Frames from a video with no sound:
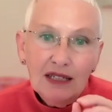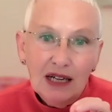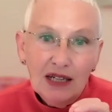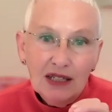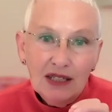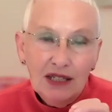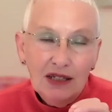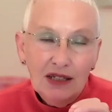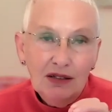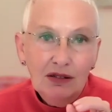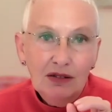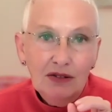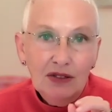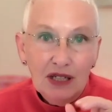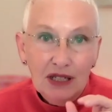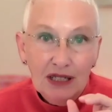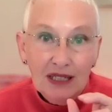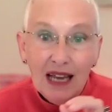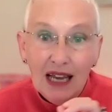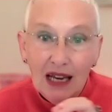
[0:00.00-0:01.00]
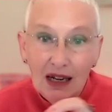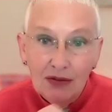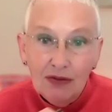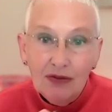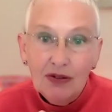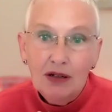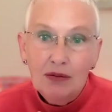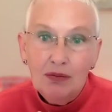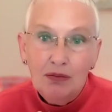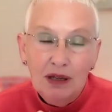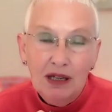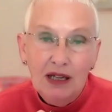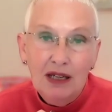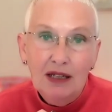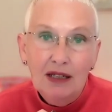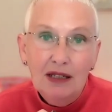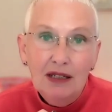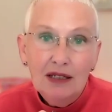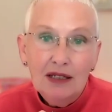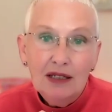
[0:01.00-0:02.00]
ourselves as infinite
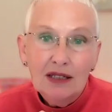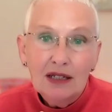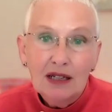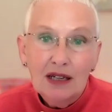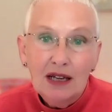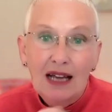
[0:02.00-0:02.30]
beings,